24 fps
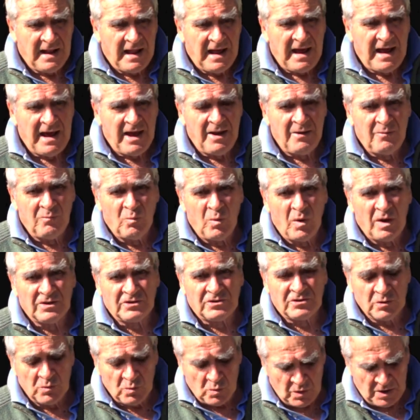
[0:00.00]
and
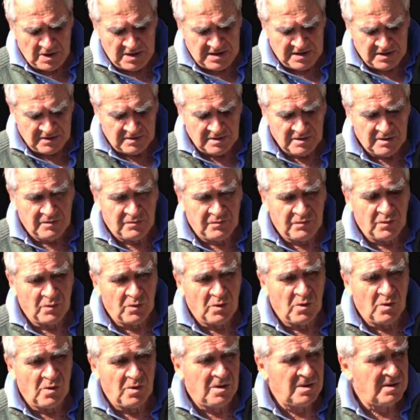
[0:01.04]
once a week
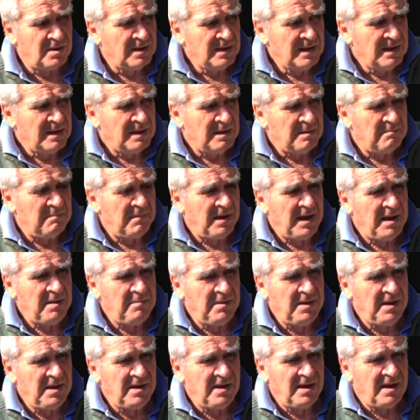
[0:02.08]
for
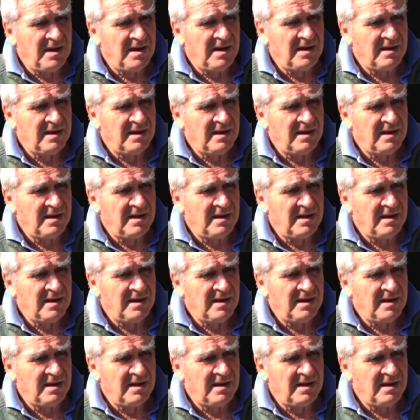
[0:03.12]
maybe